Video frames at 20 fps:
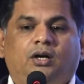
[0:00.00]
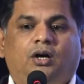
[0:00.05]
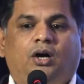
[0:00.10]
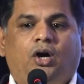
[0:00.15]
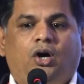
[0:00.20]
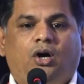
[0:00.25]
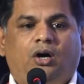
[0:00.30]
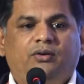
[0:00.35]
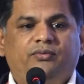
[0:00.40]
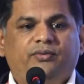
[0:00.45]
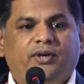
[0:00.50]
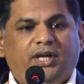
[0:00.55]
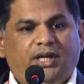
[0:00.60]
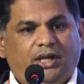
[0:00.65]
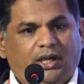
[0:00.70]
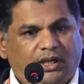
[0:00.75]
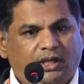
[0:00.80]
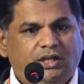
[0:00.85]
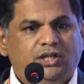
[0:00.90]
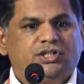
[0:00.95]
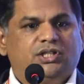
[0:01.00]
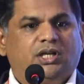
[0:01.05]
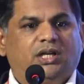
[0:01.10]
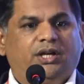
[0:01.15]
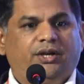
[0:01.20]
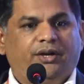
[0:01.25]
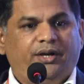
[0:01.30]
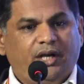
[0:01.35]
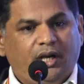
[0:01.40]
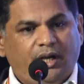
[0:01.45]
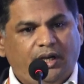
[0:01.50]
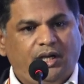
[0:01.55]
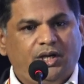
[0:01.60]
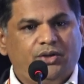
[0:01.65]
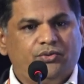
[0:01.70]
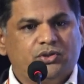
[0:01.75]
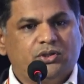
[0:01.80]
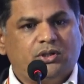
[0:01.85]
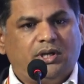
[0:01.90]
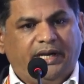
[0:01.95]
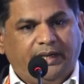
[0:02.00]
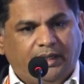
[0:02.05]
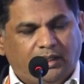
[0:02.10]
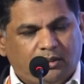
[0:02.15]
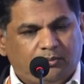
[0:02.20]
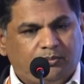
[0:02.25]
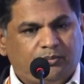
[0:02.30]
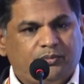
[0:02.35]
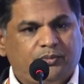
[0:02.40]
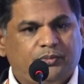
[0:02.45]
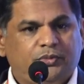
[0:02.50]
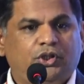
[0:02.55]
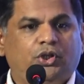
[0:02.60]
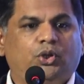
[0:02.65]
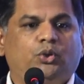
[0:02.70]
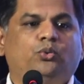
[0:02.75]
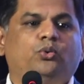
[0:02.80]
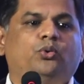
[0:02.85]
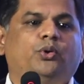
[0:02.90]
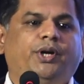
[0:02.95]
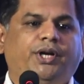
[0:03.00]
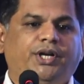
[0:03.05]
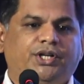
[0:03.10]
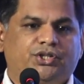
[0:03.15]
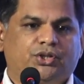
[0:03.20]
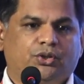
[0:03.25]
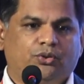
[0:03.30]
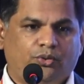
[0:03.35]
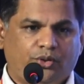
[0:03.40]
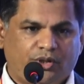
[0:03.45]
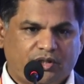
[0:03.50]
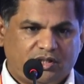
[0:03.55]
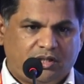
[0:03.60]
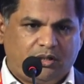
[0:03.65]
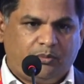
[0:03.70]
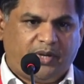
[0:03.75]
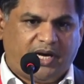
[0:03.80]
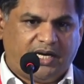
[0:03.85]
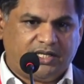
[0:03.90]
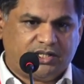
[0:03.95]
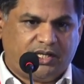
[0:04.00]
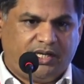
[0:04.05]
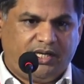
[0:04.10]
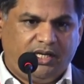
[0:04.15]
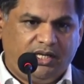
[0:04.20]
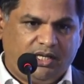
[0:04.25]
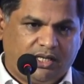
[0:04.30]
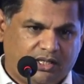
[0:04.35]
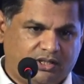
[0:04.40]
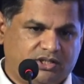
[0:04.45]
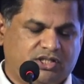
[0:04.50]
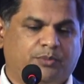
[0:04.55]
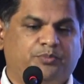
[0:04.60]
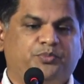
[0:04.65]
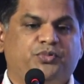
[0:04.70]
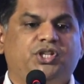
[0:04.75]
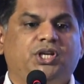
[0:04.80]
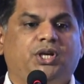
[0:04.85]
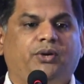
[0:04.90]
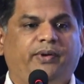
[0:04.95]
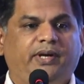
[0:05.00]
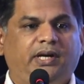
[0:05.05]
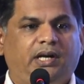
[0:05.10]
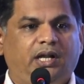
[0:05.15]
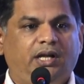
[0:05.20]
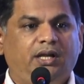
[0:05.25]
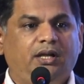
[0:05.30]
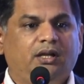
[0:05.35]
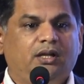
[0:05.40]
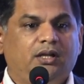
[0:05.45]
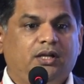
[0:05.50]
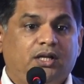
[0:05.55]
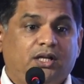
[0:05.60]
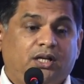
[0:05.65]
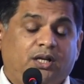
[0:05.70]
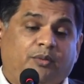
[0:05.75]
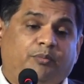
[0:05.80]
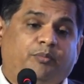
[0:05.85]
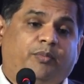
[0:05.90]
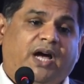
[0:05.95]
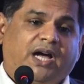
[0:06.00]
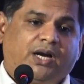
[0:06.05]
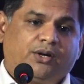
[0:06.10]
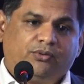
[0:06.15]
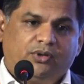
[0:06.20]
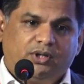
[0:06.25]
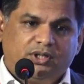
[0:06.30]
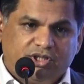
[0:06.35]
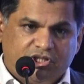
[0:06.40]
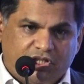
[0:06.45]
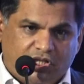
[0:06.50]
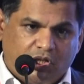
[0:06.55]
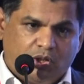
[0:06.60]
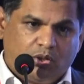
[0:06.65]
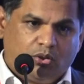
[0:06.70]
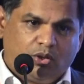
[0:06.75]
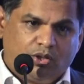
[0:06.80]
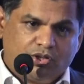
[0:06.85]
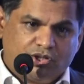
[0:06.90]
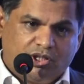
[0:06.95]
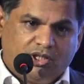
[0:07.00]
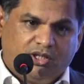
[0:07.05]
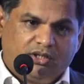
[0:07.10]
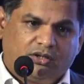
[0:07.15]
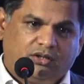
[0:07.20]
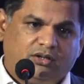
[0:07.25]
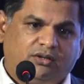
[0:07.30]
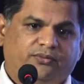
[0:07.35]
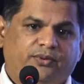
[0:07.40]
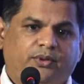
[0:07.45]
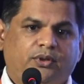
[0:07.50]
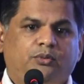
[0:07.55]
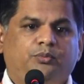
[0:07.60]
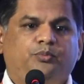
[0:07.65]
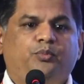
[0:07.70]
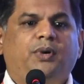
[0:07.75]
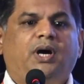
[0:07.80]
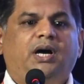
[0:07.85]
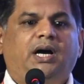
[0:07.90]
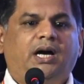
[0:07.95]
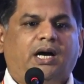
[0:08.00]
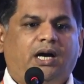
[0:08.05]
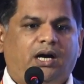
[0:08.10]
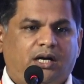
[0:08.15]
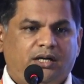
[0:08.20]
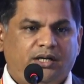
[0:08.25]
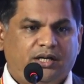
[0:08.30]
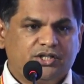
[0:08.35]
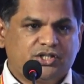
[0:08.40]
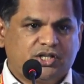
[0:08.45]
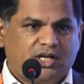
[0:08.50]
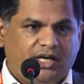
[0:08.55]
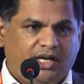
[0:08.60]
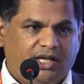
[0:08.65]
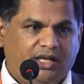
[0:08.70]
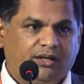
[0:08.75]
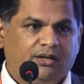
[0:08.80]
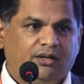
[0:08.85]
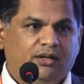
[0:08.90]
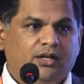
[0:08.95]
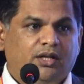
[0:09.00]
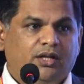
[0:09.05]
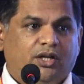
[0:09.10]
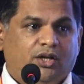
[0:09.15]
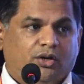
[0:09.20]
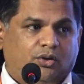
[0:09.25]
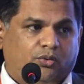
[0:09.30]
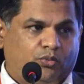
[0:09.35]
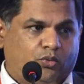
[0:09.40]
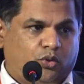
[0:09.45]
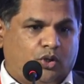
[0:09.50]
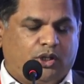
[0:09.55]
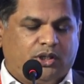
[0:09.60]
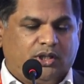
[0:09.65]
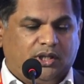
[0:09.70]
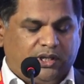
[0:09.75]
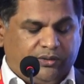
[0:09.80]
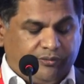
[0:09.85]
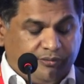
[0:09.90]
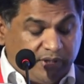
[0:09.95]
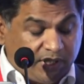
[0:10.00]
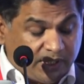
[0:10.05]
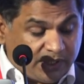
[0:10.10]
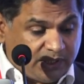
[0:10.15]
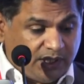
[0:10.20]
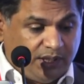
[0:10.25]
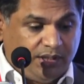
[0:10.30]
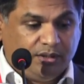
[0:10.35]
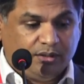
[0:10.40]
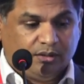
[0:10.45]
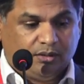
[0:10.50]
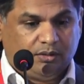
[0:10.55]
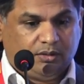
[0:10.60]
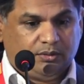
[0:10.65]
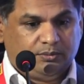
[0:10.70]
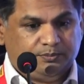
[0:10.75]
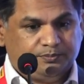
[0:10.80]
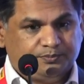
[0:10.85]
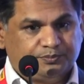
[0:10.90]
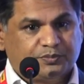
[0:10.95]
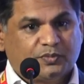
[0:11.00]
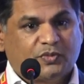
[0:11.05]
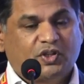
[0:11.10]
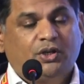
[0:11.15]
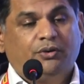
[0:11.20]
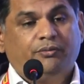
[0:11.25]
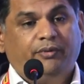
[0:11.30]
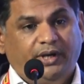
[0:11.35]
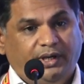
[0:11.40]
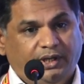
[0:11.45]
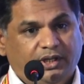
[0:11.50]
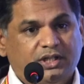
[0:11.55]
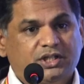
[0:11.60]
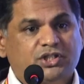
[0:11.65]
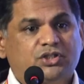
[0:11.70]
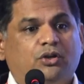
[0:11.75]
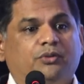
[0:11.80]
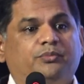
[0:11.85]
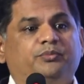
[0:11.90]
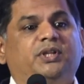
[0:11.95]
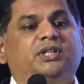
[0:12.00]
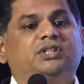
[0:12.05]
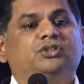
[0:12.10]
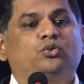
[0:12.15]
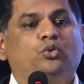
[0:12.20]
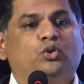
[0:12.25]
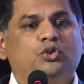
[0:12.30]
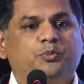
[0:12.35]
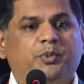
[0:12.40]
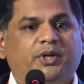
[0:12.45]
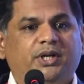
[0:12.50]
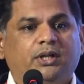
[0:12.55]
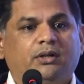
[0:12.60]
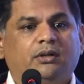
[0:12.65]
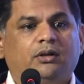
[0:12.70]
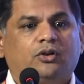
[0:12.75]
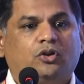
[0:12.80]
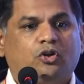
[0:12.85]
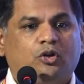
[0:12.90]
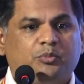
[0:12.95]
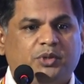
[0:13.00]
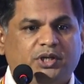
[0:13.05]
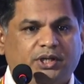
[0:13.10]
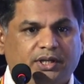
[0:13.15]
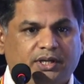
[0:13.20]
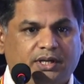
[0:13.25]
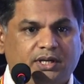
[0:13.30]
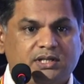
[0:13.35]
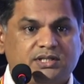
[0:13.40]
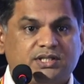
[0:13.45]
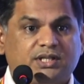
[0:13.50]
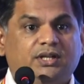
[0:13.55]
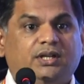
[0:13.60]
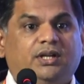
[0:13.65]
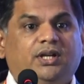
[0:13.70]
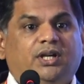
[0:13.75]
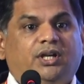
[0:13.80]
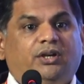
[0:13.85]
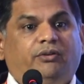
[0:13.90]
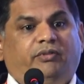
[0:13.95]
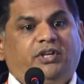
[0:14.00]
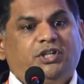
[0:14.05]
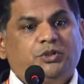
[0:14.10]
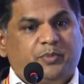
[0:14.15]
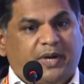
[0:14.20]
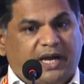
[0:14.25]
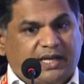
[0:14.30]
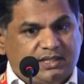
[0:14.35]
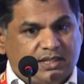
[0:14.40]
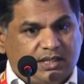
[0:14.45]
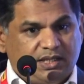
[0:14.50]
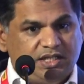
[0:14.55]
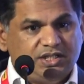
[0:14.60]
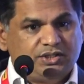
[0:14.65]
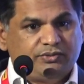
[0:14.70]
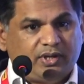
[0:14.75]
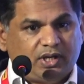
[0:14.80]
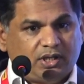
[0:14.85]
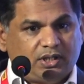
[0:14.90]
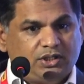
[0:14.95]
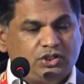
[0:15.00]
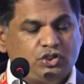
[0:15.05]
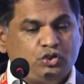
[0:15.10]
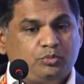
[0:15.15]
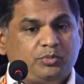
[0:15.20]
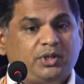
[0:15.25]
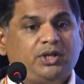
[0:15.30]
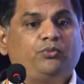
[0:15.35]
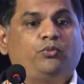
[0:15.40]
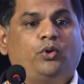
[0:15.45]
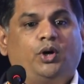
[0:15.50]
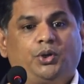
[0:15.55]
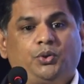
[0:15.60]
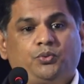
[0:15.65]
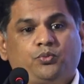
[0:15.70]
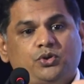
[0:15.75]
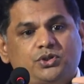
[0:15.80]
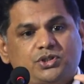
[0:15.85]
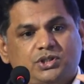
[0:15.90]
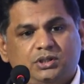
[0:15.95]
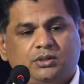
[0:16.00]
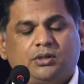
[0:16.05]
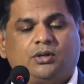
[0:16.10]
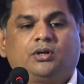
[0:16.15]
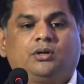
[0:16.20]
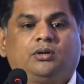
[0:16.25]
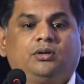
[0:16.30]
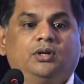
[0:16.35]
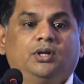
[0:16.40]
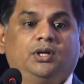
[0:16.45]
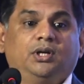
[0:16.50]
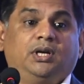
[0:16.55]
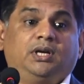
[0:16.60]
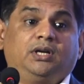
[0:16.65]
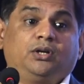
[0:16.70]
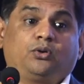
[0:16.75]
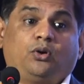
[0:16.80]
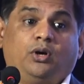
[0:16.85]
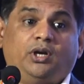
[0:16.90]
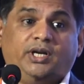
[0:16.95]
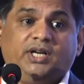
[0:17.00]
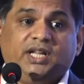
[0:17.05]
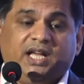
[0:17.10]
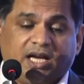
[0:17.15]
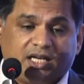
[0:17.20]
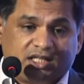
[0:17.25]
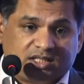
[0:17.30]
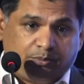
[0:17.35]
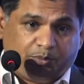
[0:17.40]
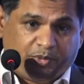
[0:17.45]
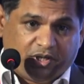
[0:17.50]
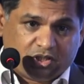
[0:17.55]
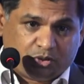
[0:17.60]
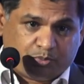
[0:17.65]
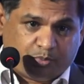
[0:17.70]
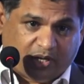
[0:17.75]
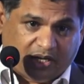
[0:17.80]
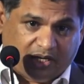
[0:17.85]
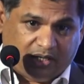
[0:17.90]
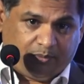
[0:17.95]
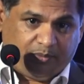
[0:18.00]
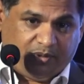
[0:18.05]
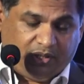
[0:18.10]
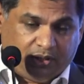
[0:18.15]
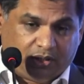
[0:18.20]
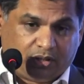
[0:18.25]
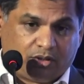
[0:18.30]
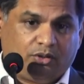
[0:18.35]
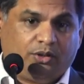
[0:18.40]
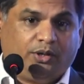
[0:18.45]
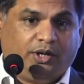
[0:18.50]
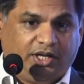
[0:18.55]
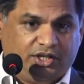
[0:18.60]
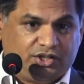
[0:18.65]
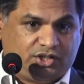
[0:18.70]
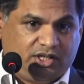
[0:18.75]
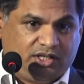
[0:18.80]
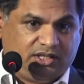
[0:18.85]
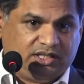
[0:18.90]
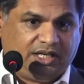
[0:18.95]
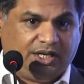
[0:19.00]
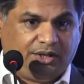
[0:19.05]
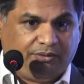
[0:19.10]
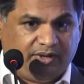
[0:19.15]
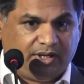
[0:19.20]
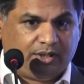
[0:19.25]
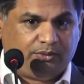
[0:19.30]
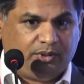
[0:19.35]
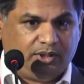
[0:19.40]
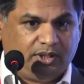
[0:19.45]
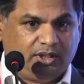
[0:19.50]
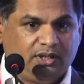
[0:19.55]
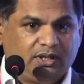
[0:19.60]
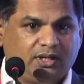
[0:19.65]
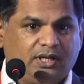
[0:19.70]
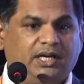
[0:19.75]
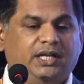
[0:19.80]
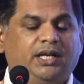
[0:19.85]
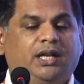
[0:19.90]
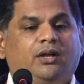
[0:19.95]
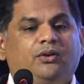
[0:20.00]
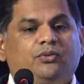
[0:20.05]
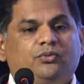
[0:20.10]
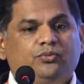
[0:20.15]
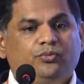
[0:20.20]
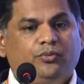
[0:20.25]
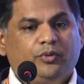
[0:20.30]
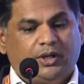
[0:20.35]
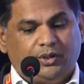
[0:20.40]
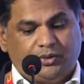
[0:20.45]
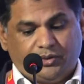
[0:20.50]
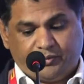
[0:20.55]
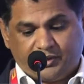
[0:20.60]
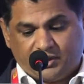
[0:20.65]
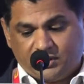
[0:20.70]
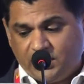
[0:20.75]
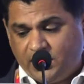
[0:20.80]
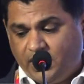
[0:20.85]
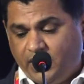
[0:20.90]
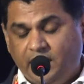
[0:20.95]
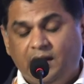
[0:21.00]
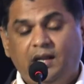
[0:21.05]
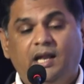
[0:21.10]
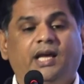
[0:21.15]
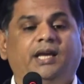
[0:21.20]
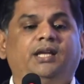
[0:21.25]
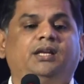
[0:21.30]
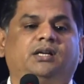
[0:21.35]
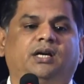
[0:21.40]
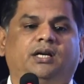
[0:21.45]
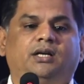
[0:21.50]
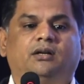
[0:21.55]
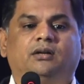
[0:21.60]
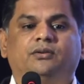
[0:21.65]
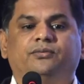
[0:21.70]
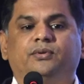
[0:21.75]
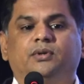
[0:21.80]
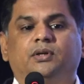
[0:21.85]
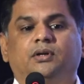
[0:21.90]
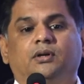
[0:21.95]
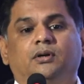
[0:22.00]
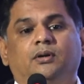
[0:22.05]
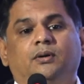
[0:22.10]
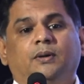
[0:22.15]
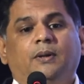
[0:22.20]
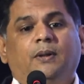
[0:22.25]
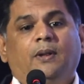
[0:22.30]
of each and individual item to its original batch ID, and subsequently backward genealogy of understanding were the vendors of those particular raw materials, which batch IDs were consumed, and what was the quality acceptance parameter or testing that we have done, and what were the inline kind of